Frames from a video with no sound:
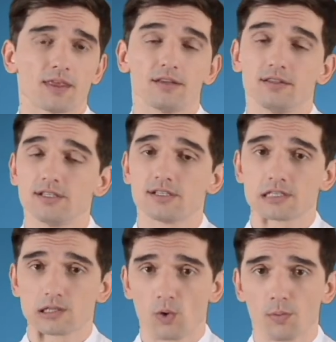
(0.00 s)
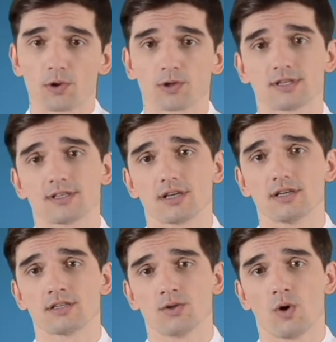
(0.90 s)
This slow process is
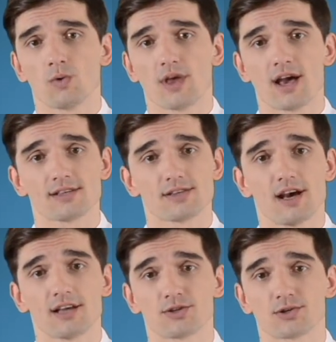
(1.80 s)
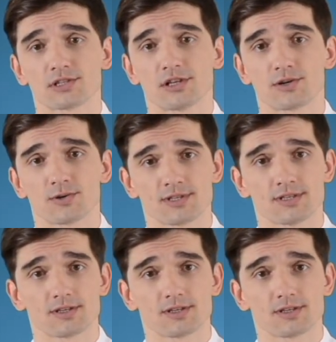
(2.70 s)
known as atherosclerosis.